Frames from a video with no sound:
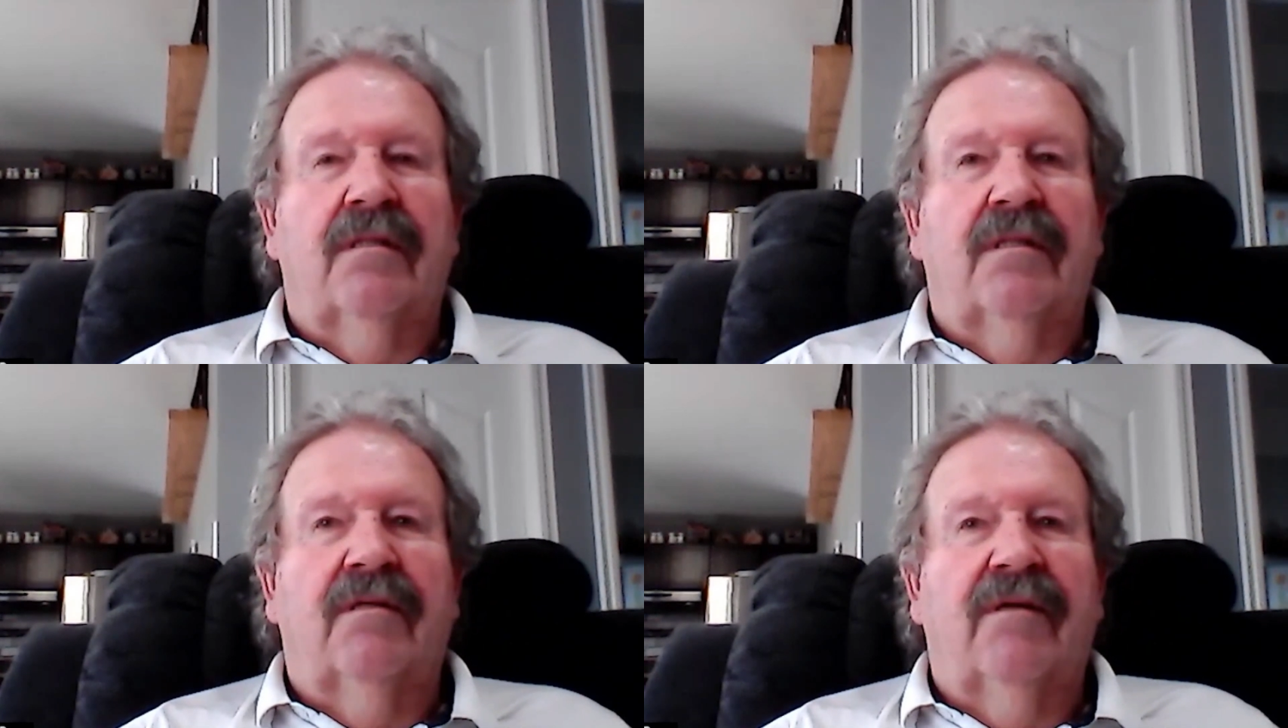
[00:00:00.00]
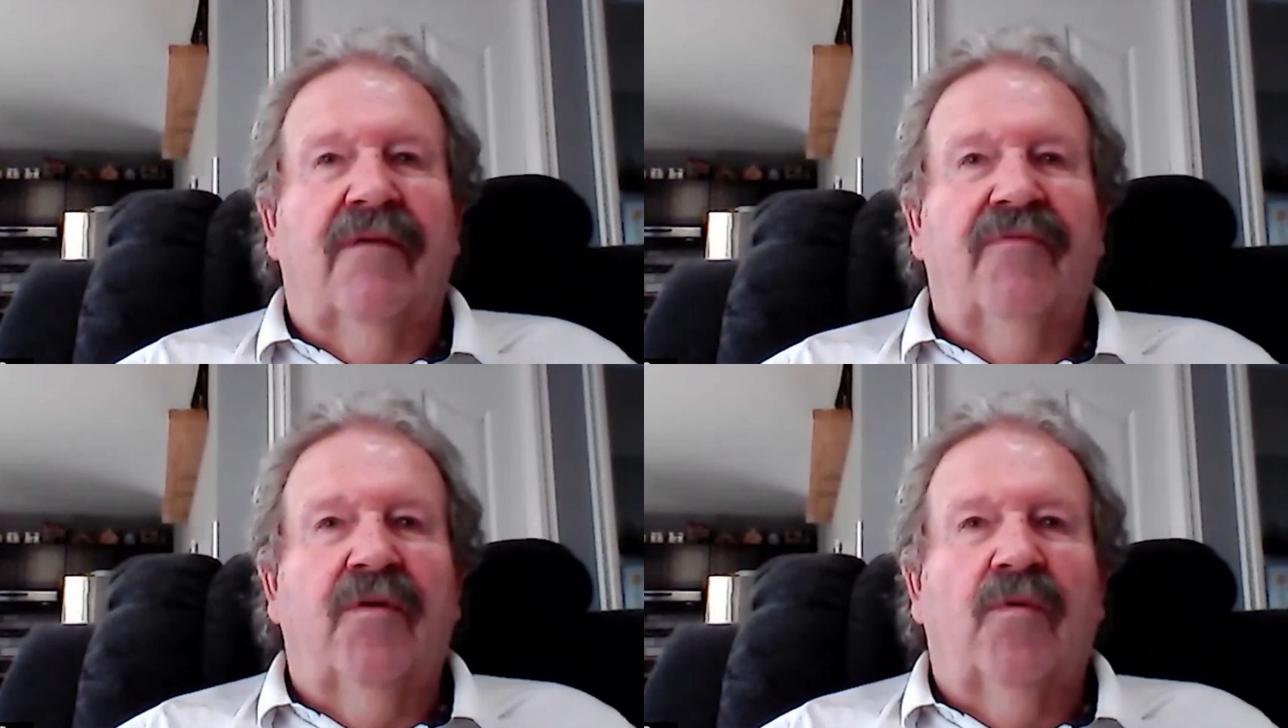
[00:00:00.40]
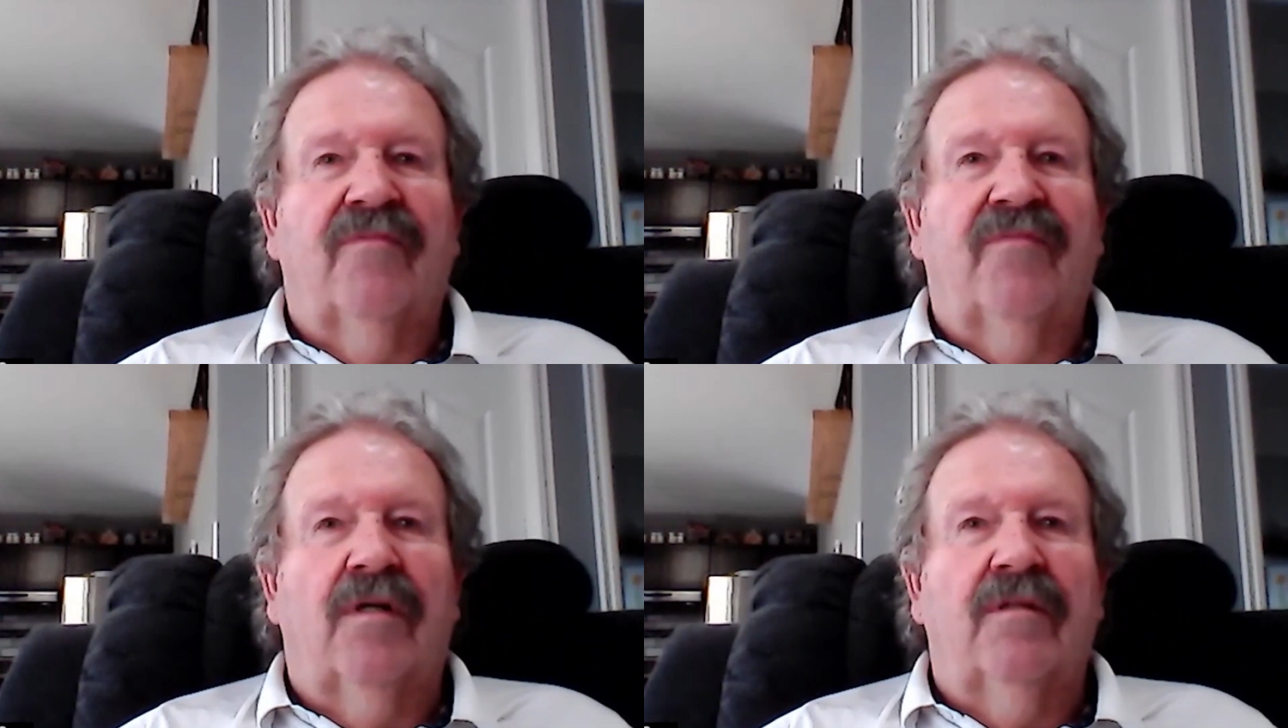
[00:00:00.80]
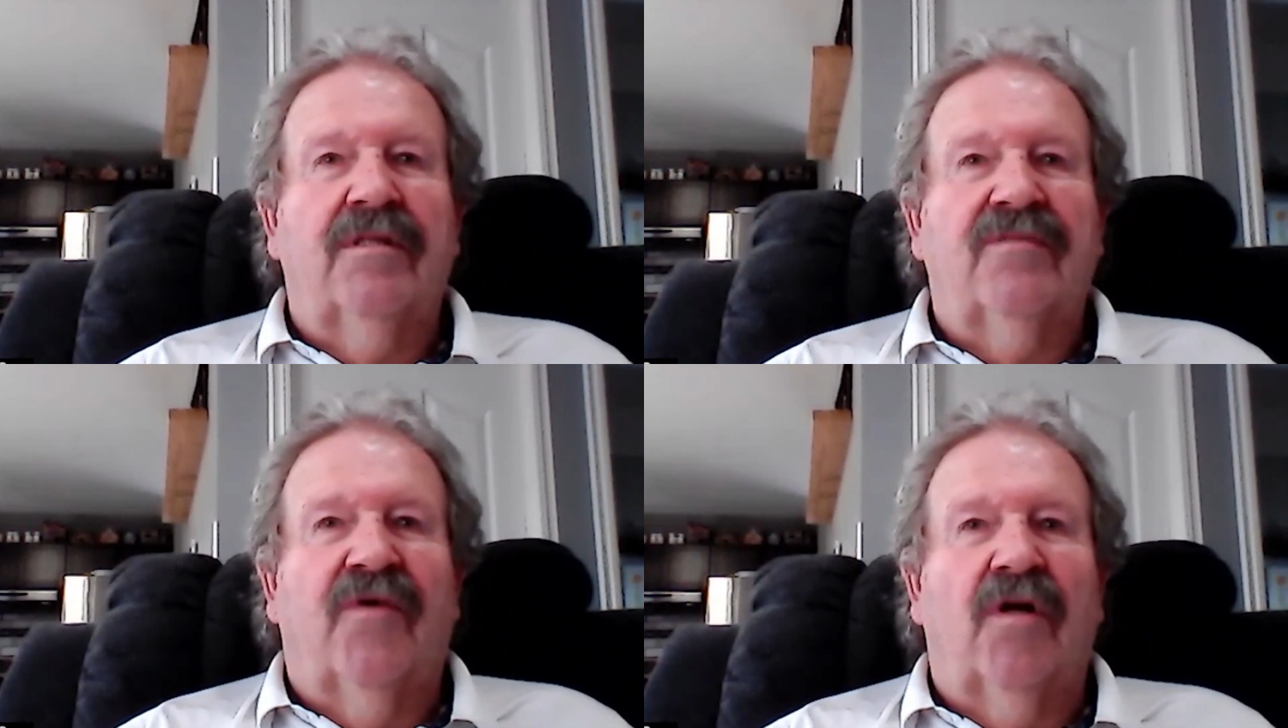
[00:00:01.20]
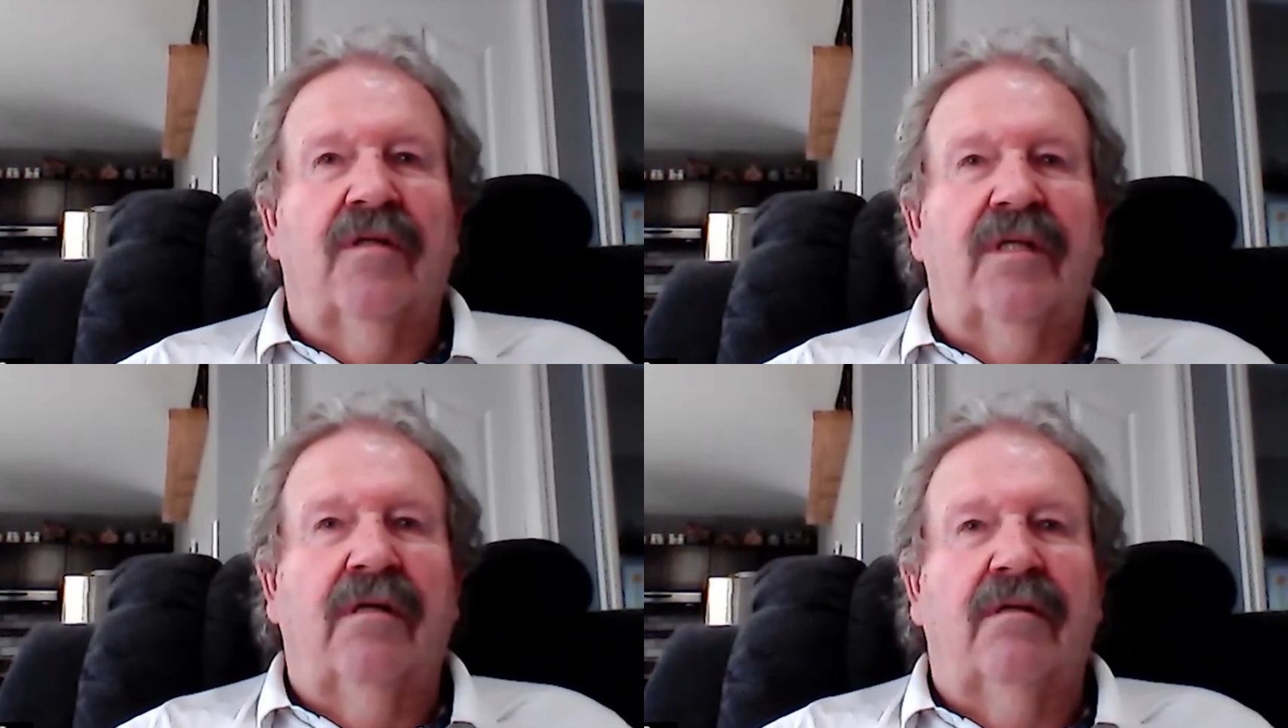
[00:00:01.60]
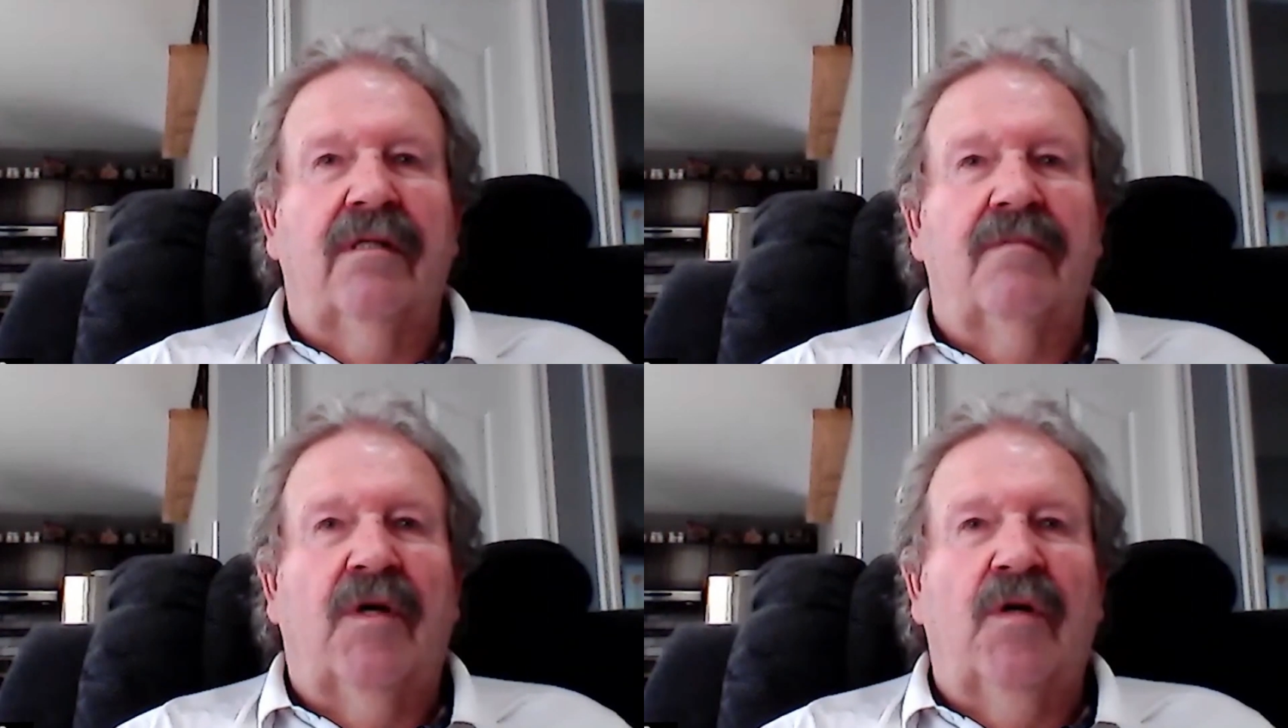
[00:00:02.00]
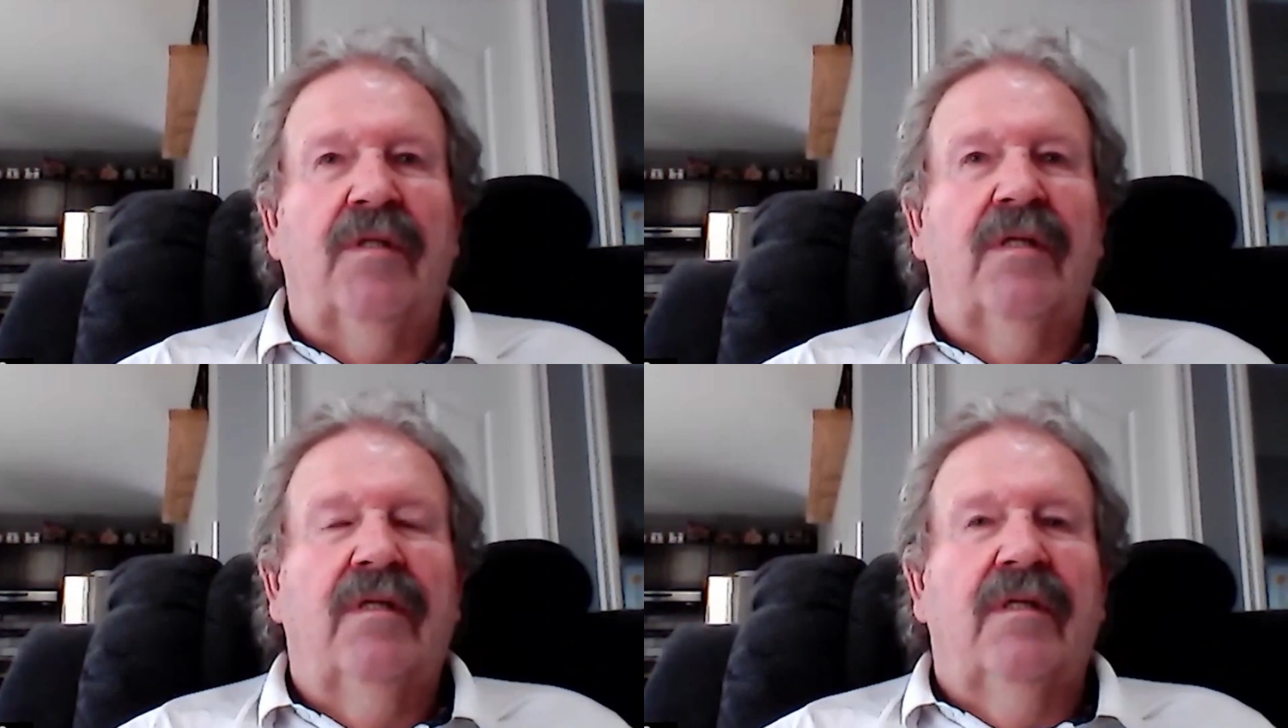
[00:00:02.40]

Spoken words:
If you want to just volunteer and come out